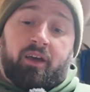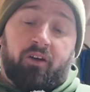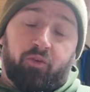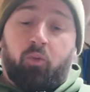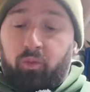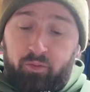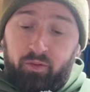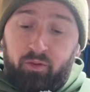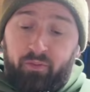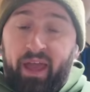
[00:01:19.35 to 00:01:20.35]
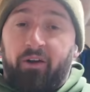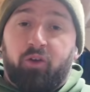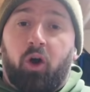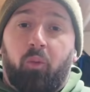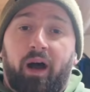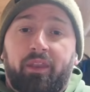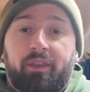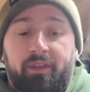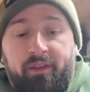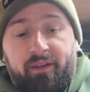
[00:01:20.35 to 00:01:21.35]
I thought, now I've got one,
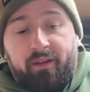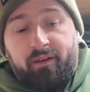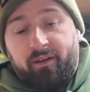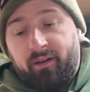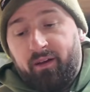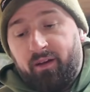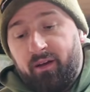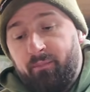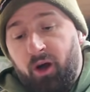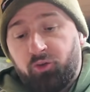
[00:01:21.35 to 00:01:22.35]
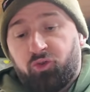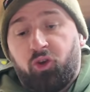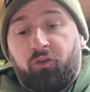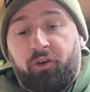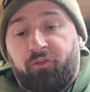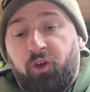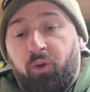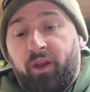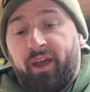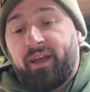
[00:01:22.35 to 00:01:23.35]
I might as well do a
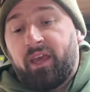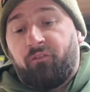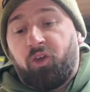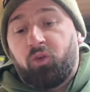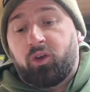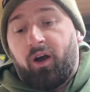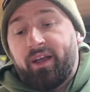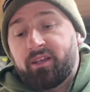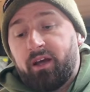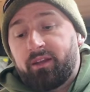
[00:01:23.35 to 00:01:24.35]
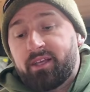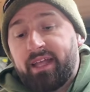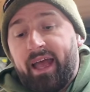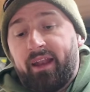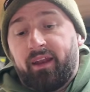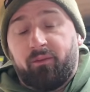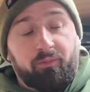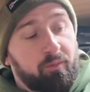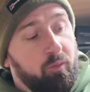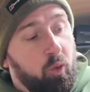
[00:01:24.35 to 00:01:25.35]
review on it and give you guys an
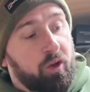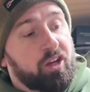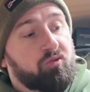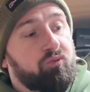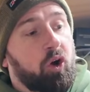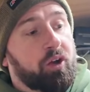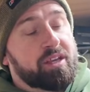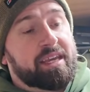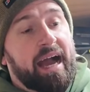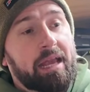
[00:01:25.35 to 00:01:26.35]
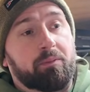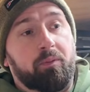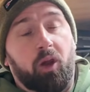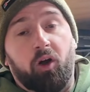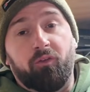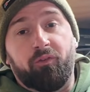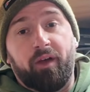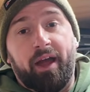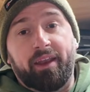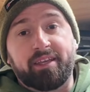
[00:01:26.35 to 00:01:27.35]
understanding what this rod is capable of,
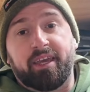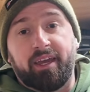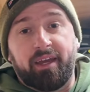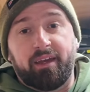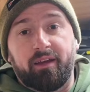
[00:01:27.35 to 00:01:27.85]
and is it